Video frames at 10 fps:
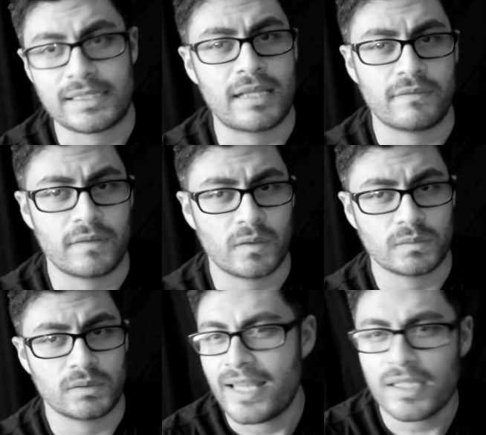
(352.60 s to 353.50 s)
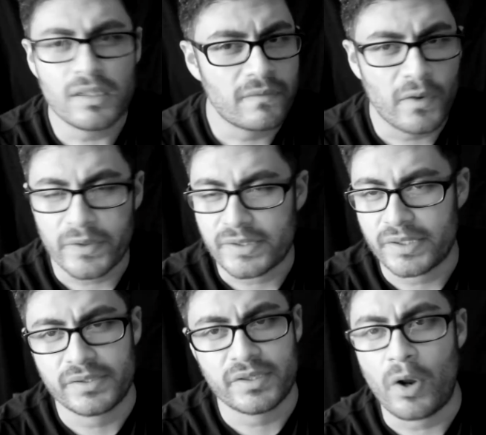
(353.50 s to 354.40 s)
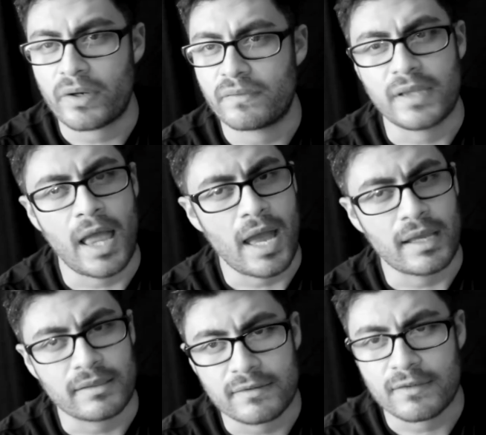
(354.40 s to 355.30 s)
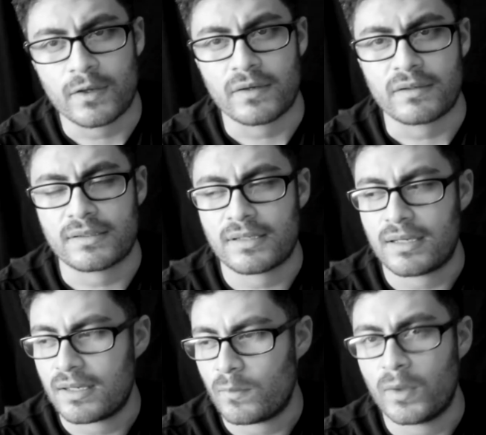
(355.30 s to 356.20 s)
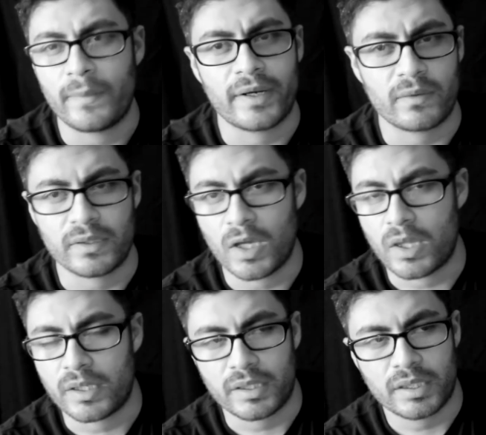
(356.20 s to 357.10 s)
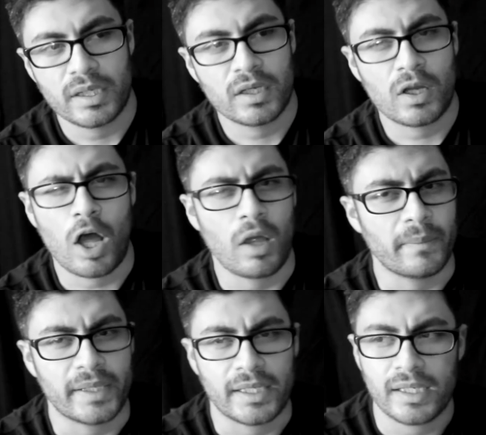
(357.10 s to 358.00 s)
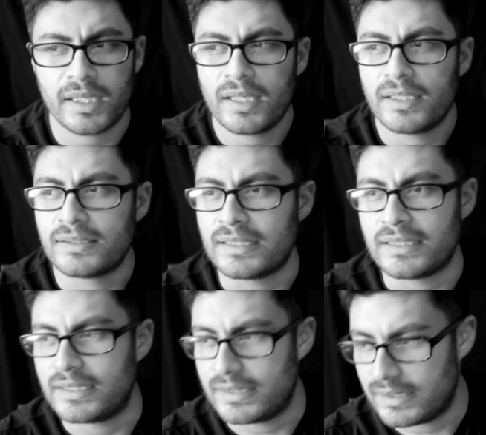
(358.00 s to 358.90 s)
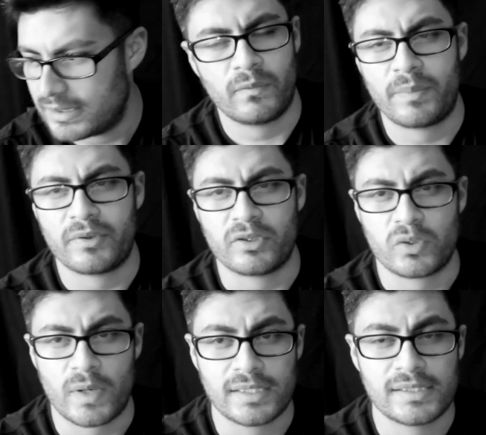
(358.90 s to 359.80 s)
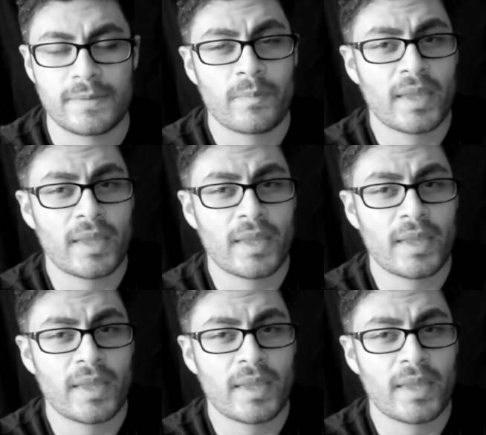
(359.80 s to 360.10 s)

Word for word: Telephone. And then, of course, there's Heart of Glass, there's uh, One Way or Another, Call Me, Denise, Rip Her to Shreds,